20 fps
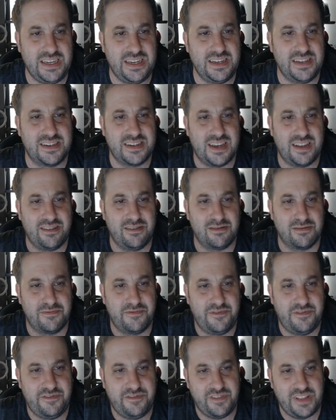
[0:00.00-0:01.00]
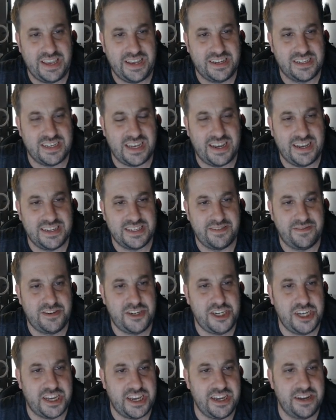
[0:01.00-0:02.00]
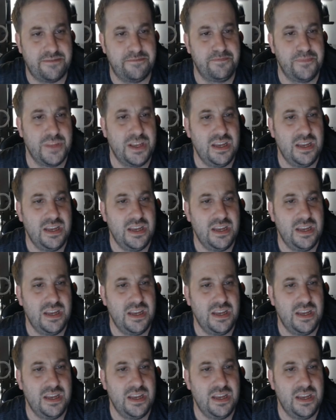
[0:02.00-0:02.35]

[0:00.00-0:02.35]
It's got little flakes, I guess, of chicken,